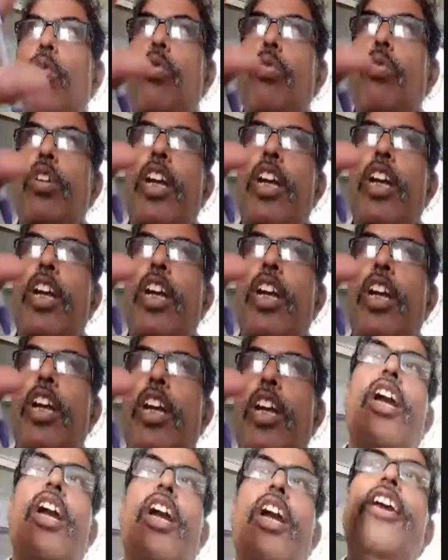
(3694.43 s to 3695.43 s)

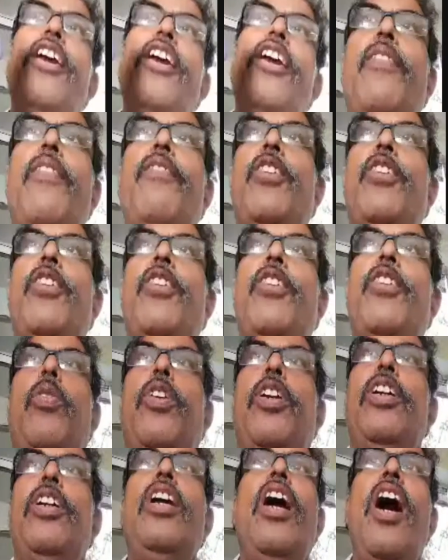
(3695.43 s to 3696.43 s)
any kind of
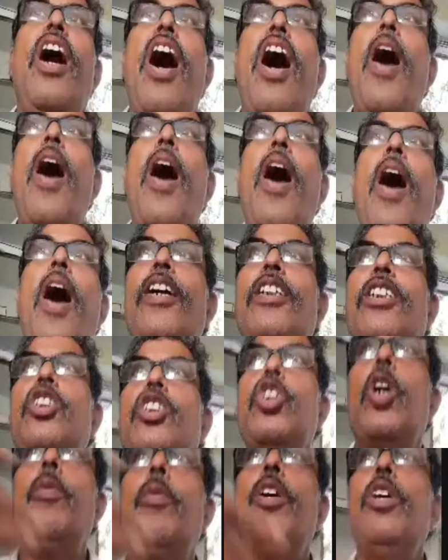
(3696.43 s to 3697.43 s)
discovery, after discovery,